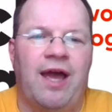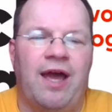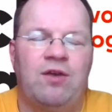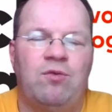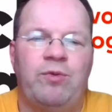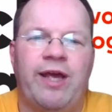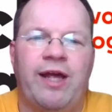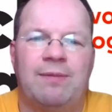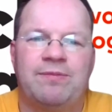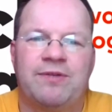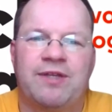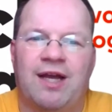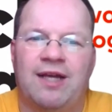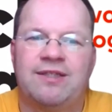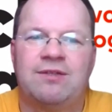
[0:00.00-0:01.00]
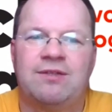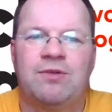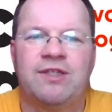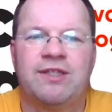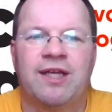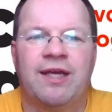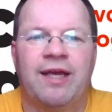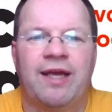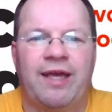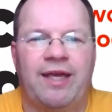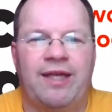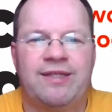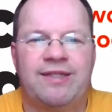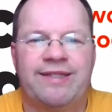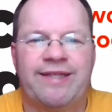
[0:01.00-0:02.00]
and we helped customers
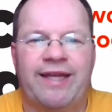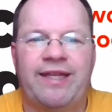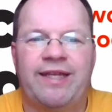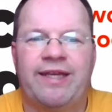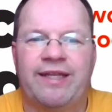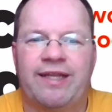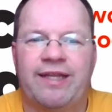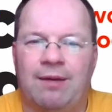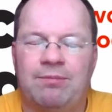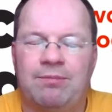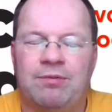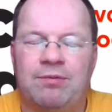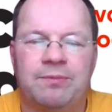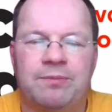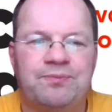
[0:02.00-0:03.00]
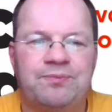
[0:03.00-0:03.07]
in setting it up.